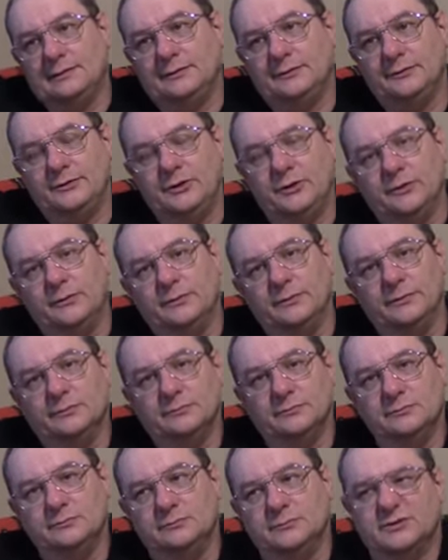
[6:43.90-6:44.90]
U,
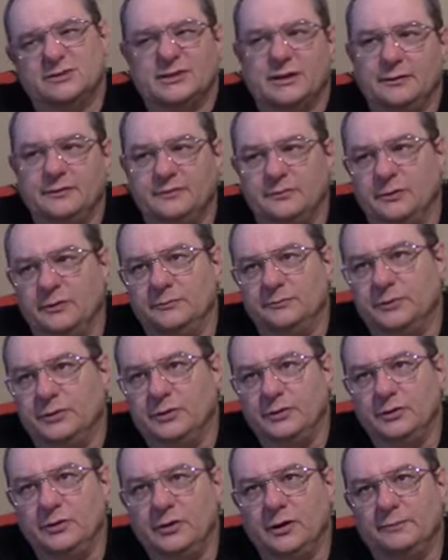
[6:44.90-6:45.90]
which I wouldn't put
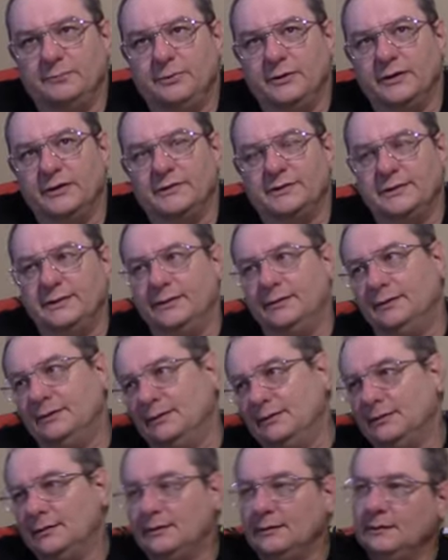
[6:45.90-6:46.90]
a U, I'd put a T.
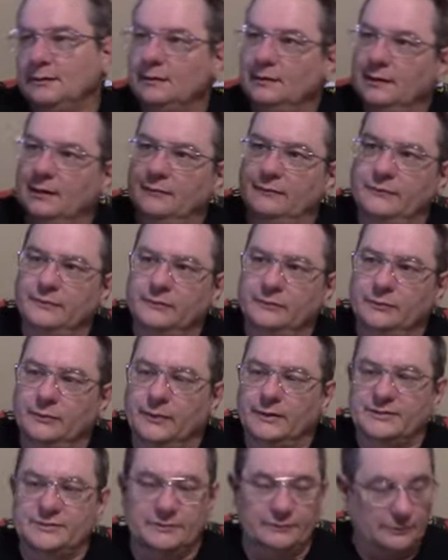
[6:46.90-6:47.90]
And then the
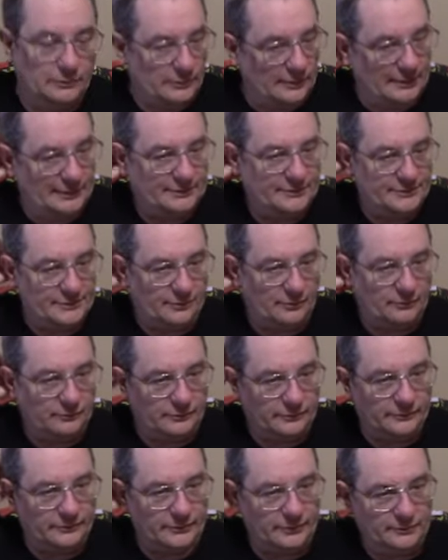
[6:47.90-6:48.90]
rest of it go out as the
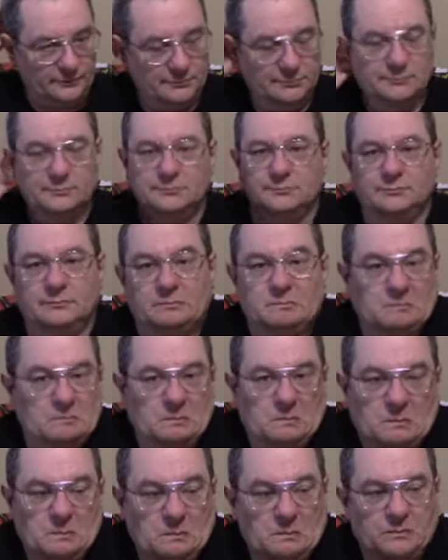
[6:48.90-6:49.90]
overflow.
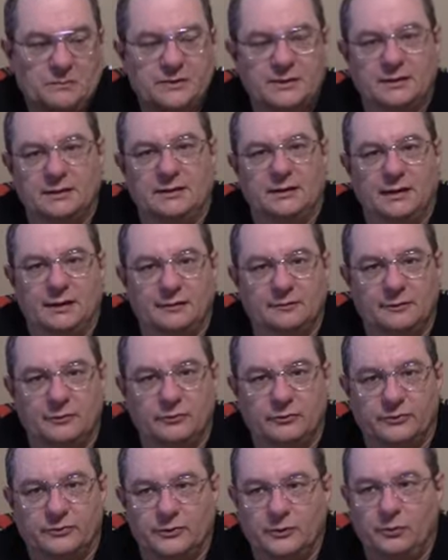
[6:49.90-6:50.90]
You got to
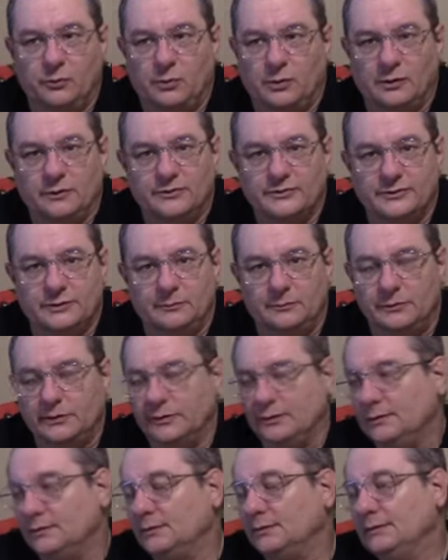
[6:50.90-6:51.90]
overflow the water
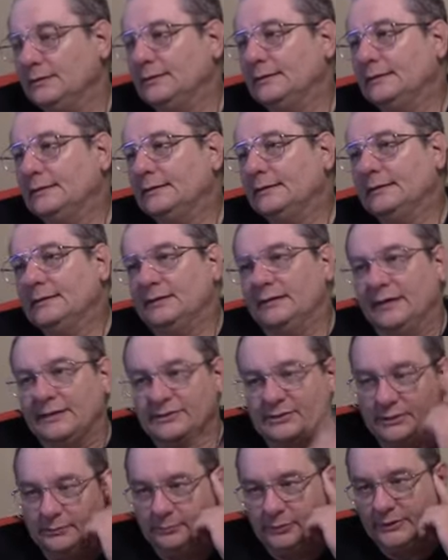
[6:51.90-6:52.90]
somewhere. And
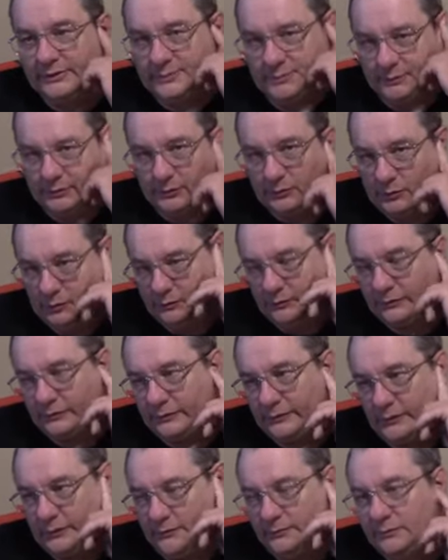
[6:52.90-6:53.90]
that's a good place to put the
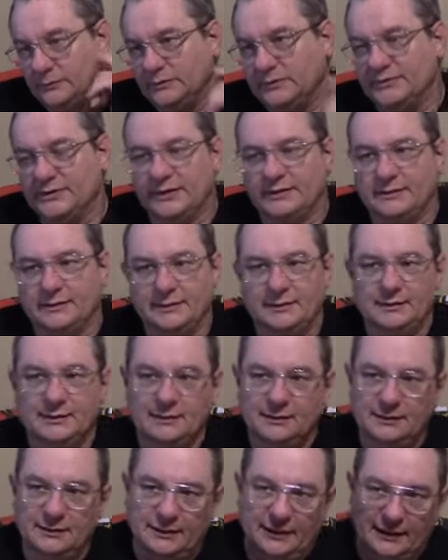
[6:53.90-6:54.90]
overflow, is at the
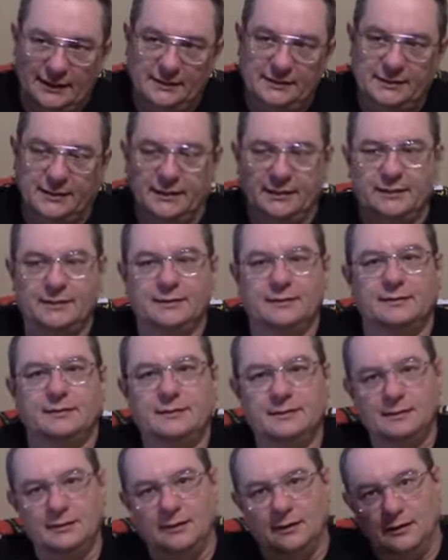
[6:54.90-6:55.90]
end tank
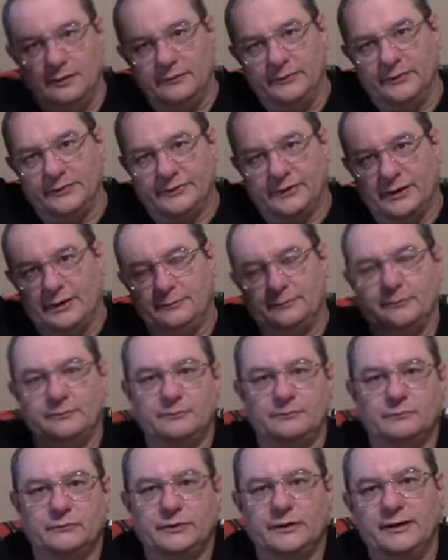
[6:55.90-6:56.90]
of the top
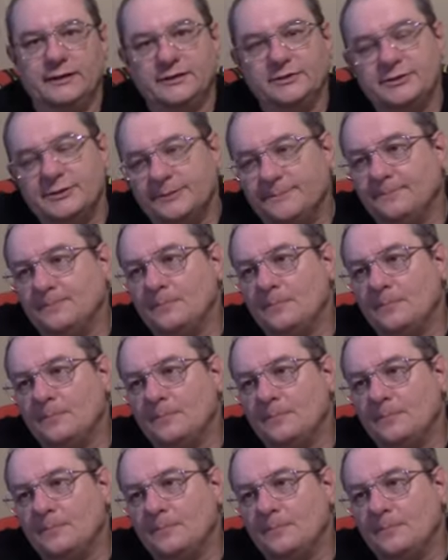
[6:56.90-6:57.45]
range.